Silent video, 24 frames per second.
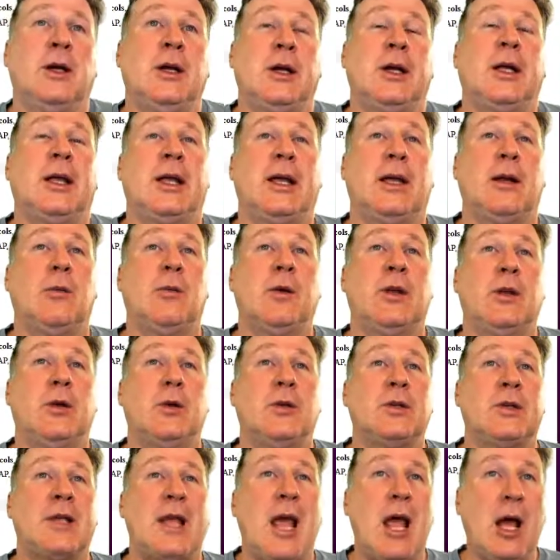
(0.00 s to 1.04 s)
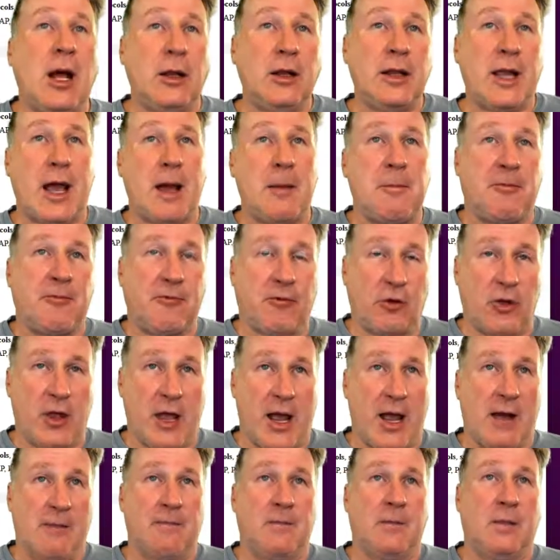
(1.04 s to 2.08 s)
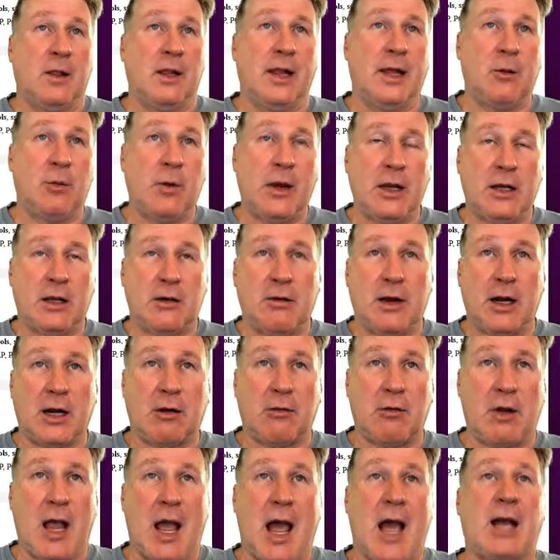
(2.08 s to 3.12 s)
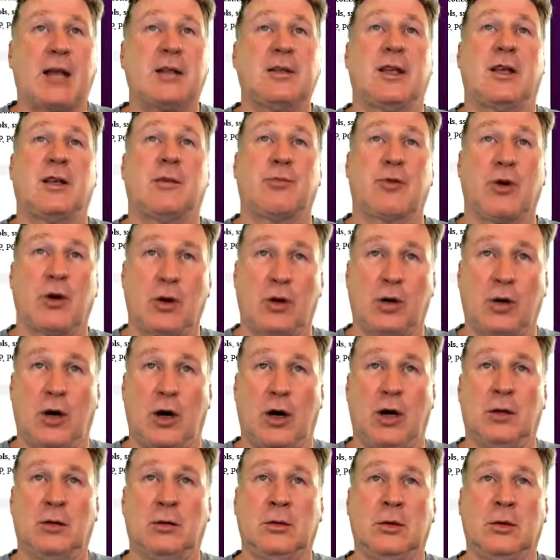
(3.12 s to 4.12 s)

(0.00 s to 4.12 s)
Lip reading: And we use LDAP for that, Lightweight Directory Access Protocol.